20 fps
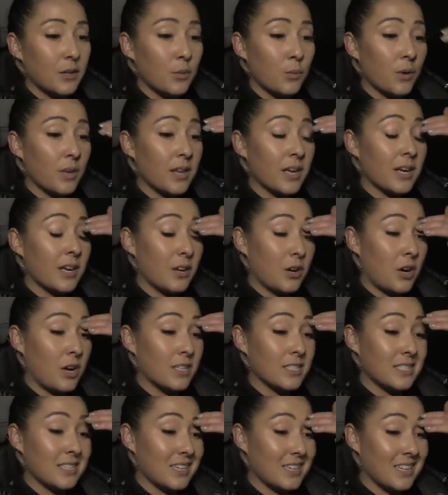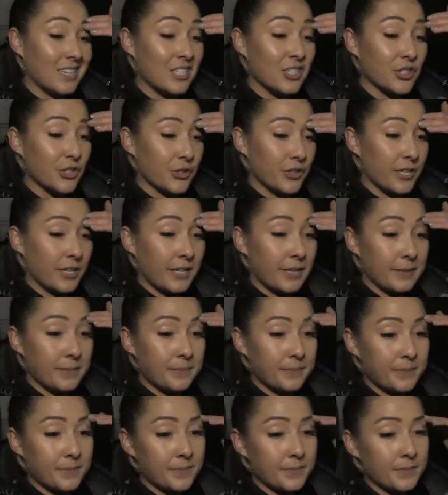with causing an injury.
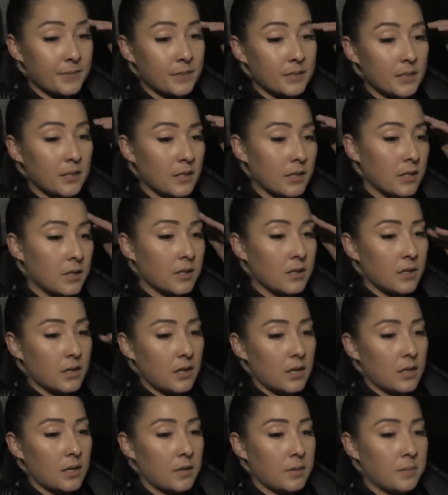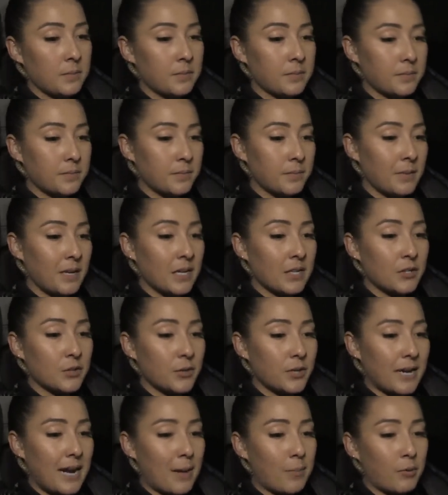Um,
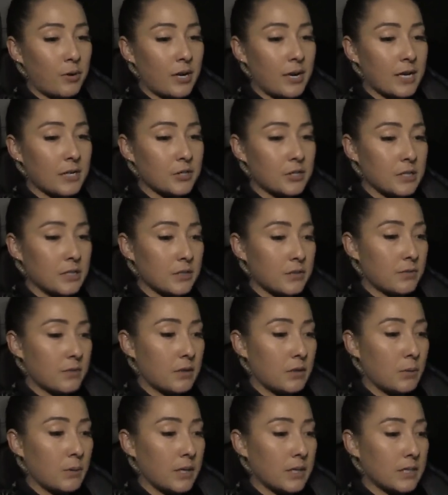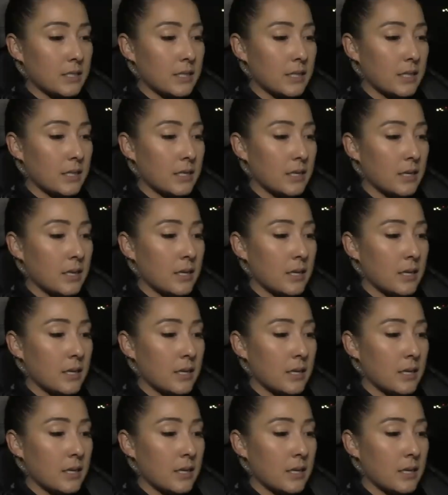mandatory apprehension is requested.